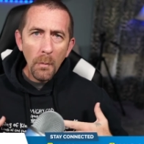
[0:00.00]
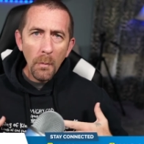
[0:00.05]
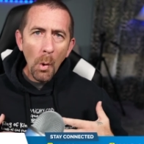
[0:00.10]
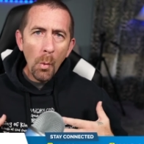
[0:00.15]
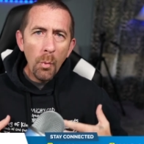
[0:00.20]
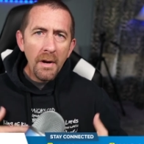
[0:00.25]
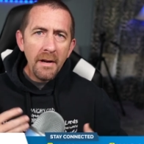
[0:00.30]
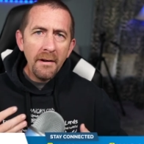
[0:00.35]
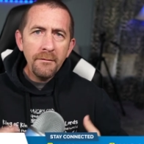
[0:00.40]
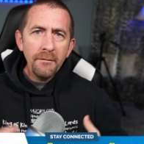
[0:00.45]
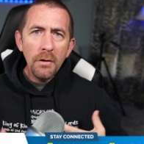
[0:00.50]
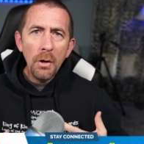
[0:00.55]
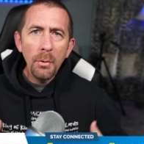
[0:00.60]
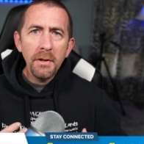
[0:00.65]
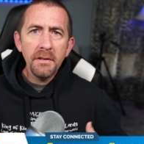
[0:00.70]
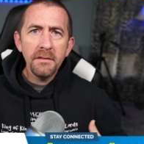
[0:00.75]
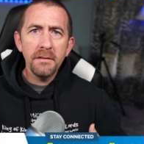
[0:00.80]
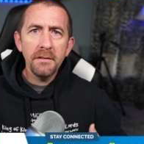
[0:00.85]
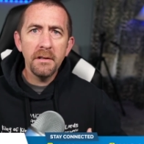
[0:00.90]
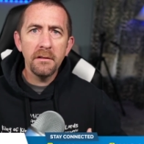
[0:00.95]
What I've
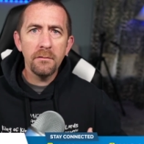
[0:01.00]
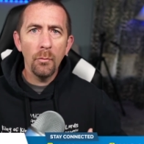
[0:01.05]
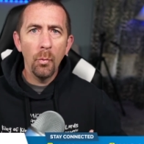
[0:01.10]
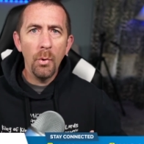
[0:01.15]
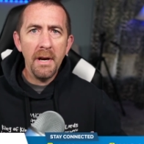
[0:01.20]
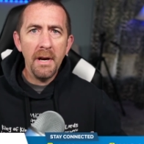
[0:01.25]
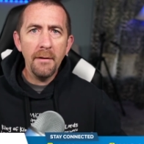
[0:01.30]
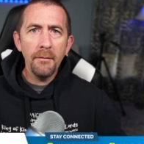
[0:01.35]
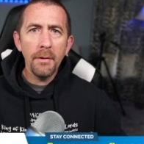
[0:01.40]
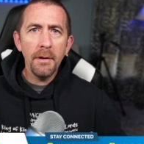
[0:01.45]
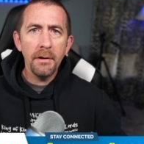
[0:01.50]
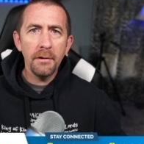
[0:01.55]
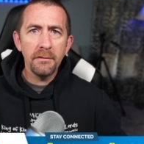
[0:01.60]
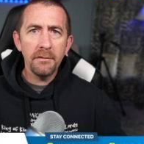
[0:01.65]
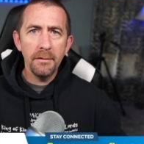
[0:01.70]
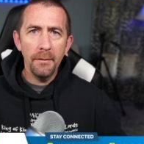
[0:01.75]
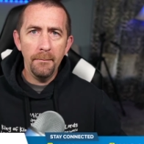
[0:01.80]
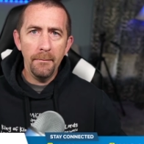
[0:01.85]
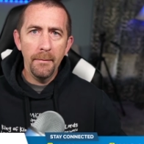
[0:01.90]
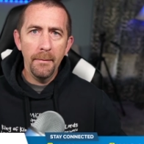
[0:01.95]
noticed is whenever
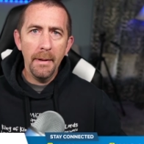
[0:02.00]
there's